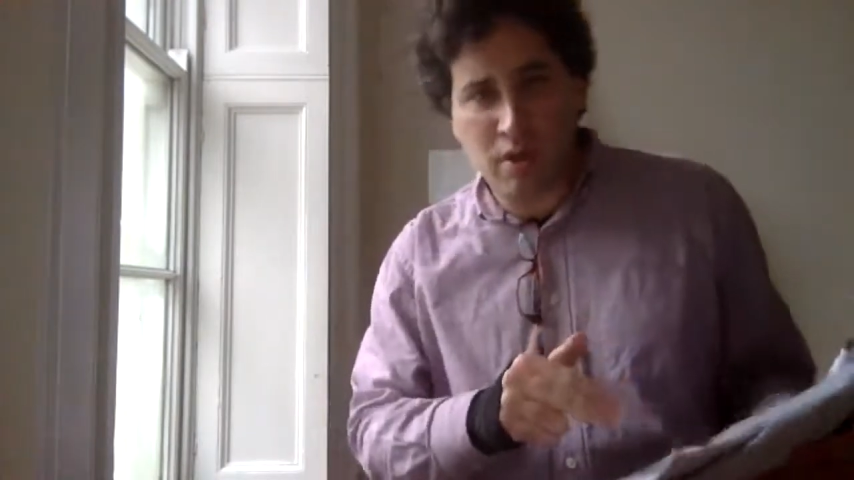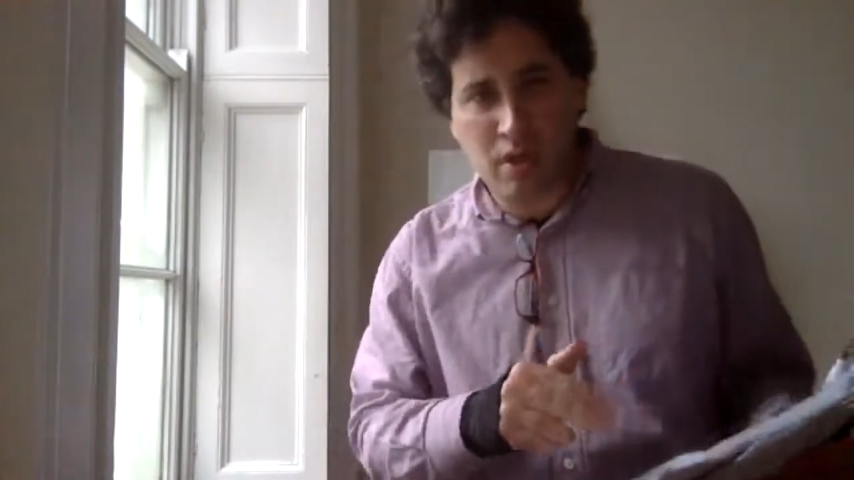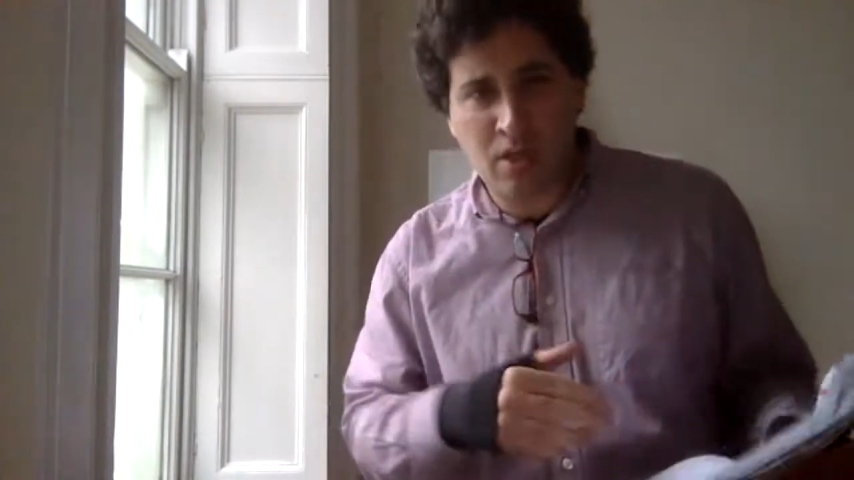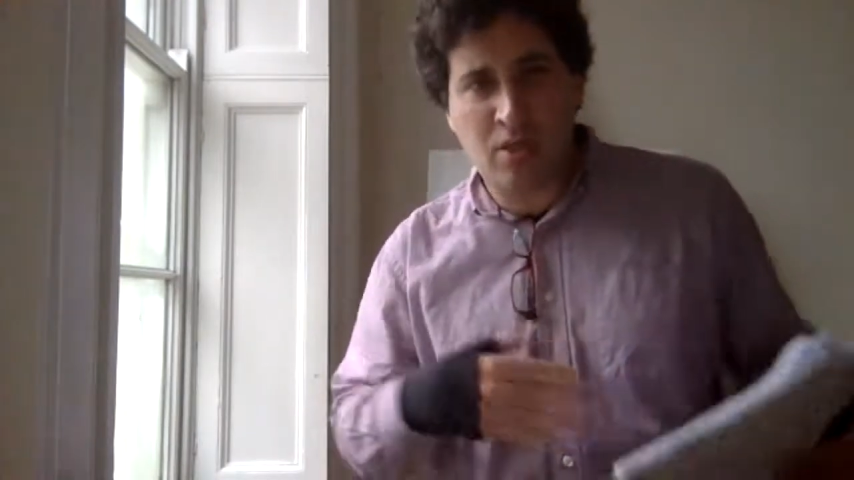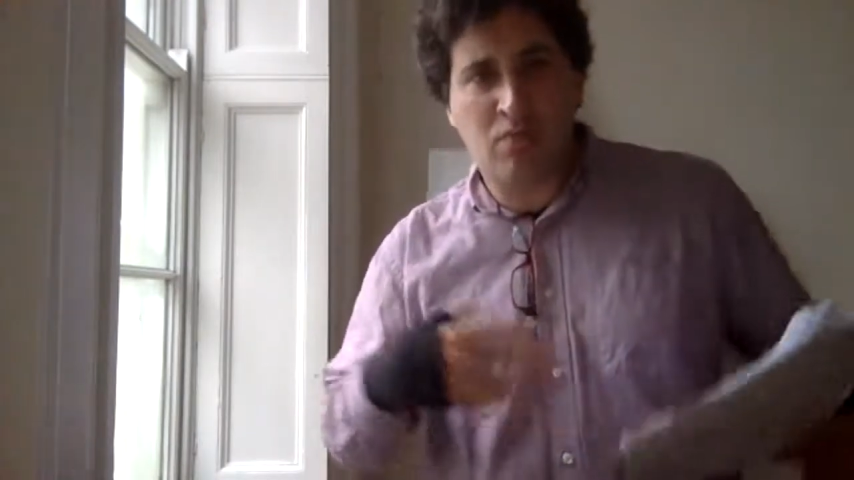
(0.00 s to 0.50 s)

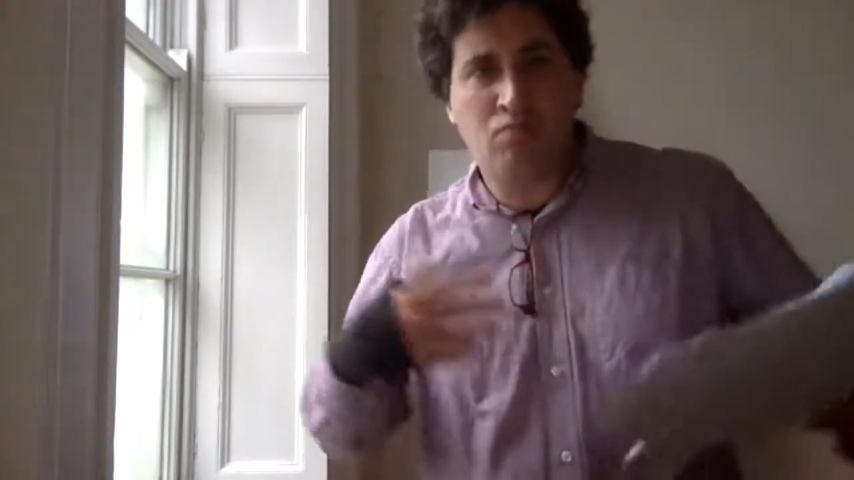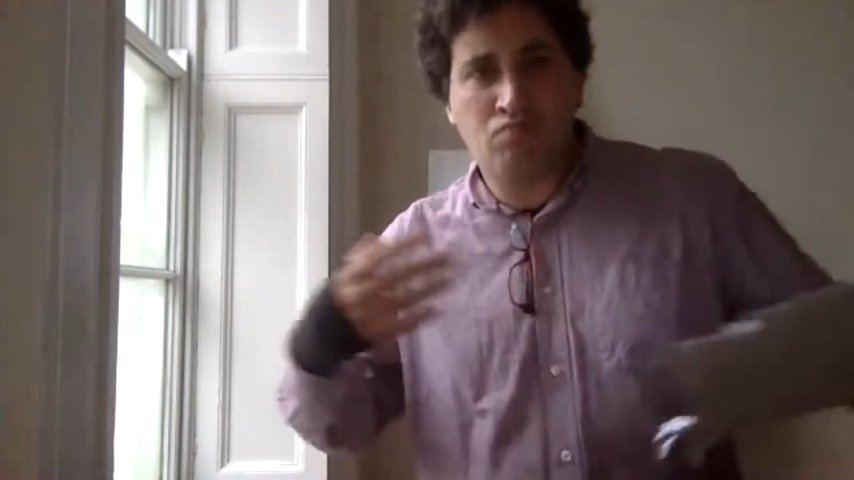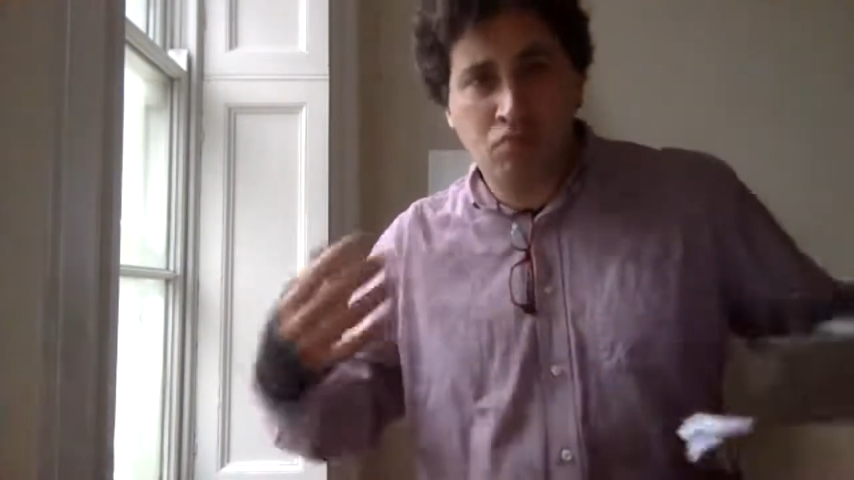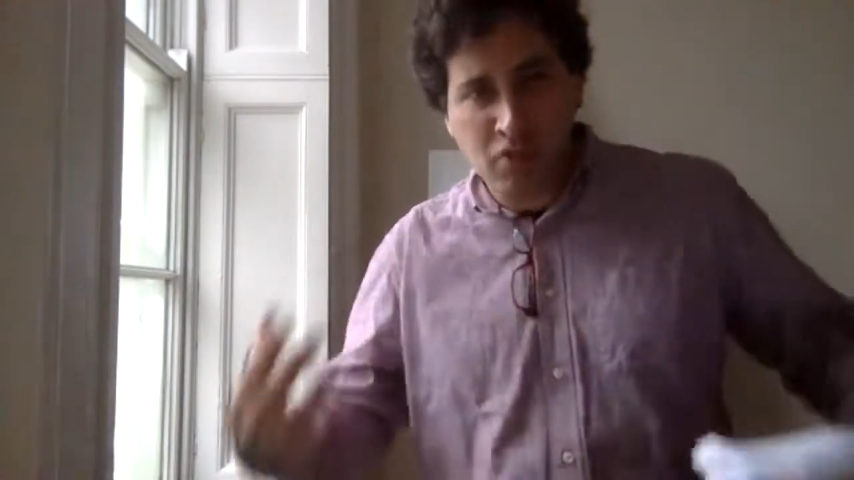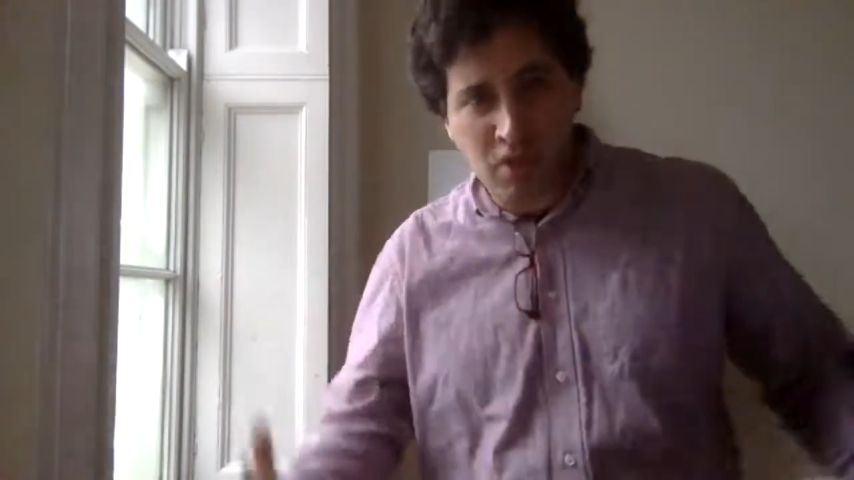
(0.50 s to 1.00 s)
in
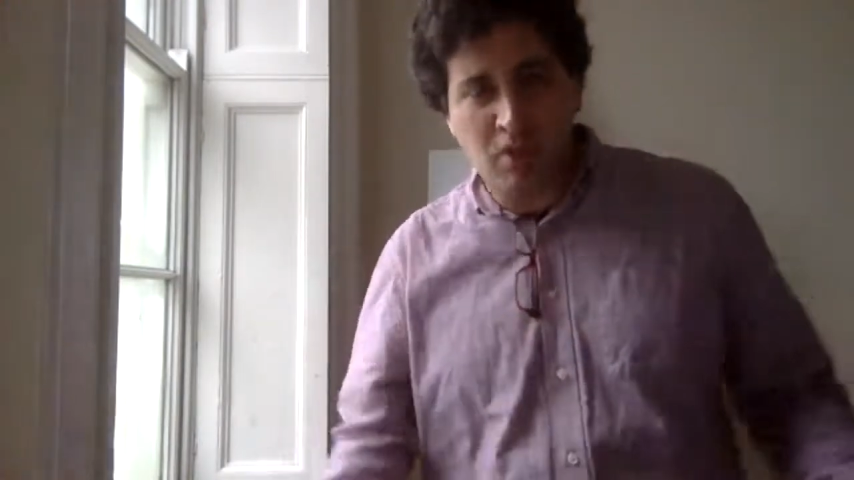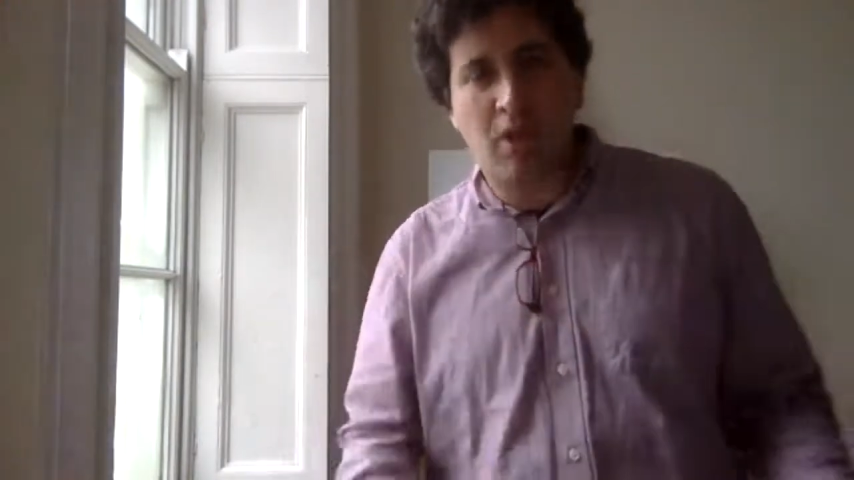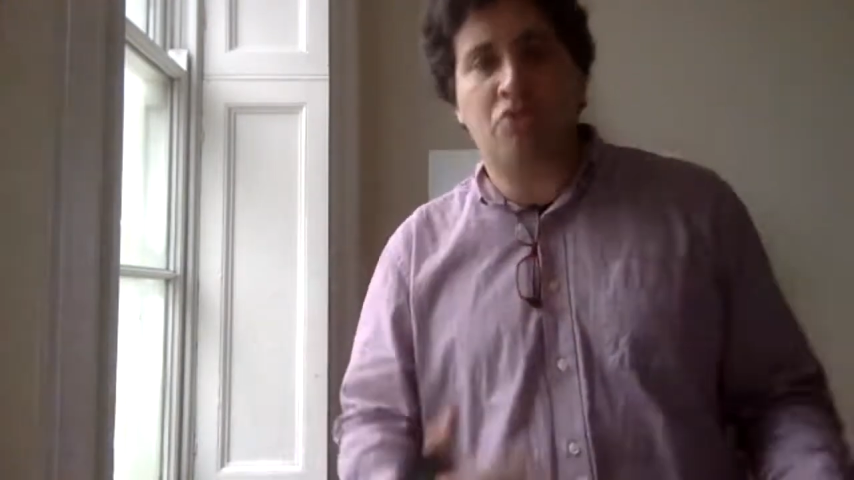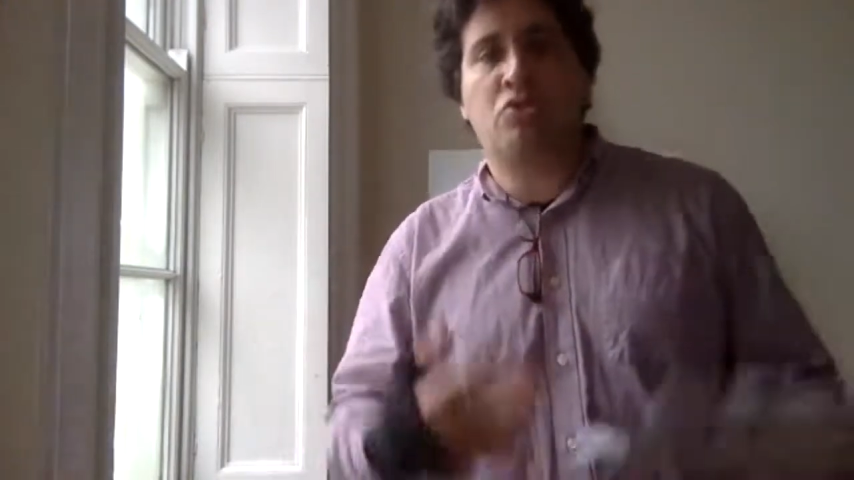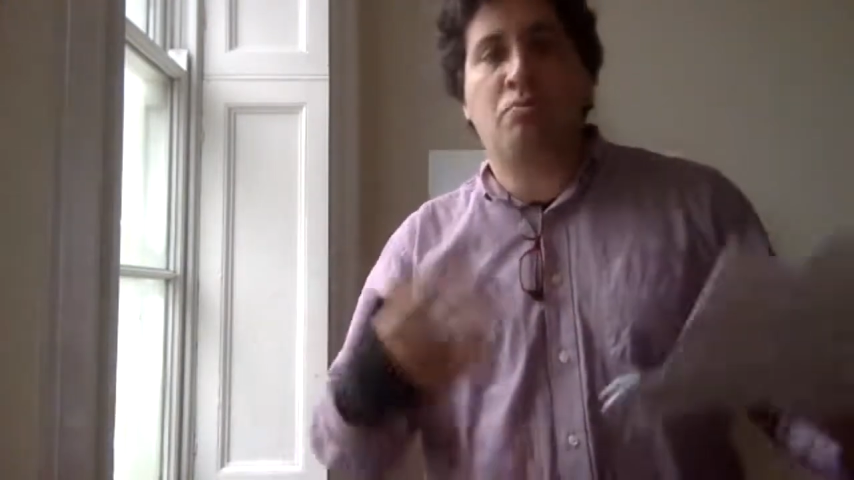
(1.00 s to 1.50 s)

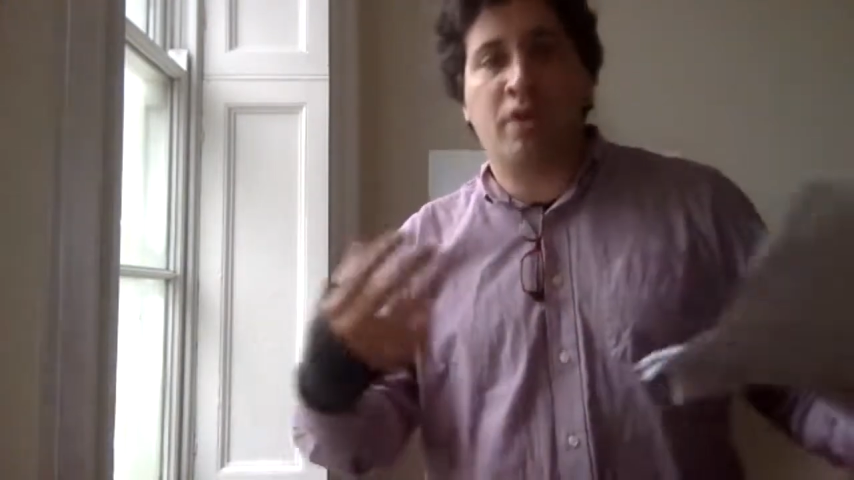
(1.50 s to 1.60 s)
psychological